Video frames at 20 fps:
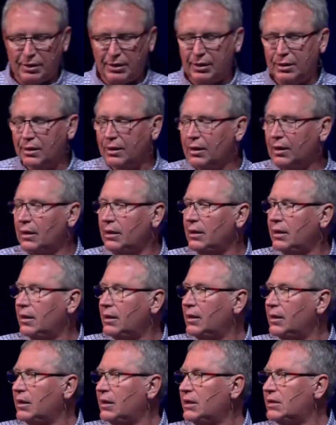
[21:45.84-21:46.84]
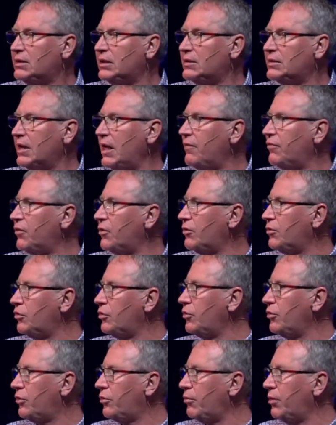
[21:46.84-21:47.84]
and he says, after
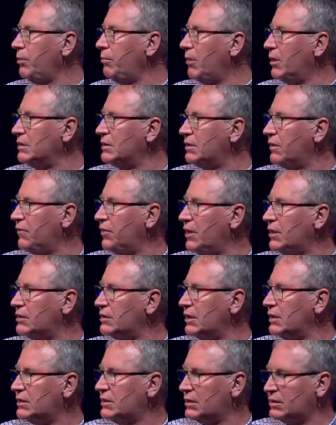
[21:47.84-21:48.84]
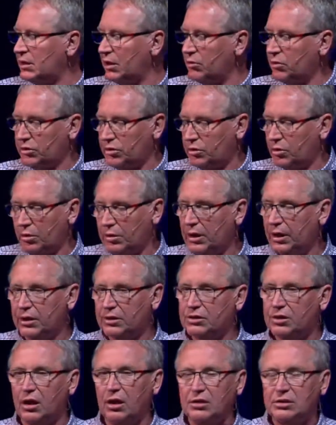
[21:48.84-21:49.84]
2-3 months of this, he says, I was totally
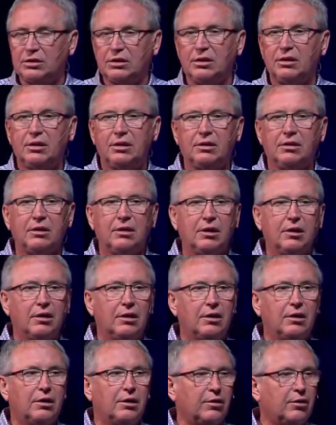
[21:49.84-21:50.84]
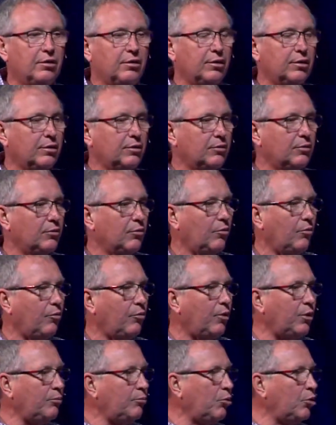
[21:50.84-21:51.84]
exhausted. And
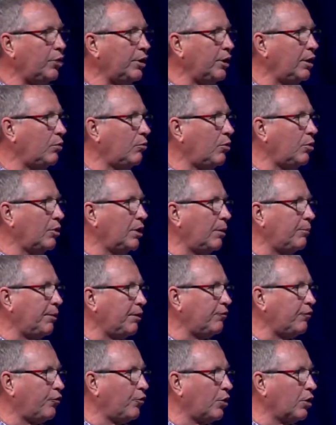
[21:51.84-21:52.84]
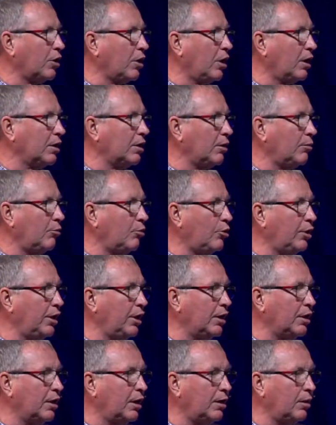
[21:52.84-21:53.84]
one morning I woke up at 4 o'clock in the morning,
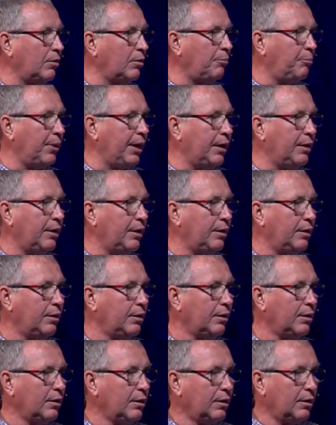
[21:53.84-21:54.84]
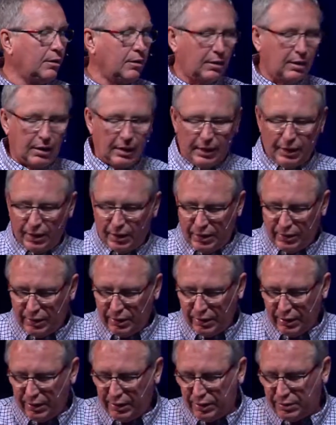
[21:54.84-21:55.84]
I got out of bed and
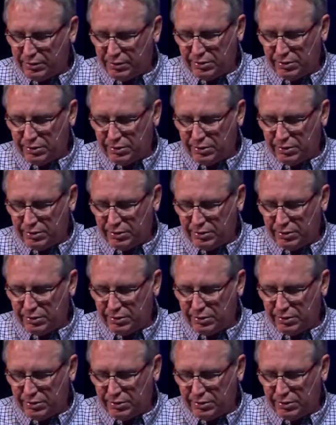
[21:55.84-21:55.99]
I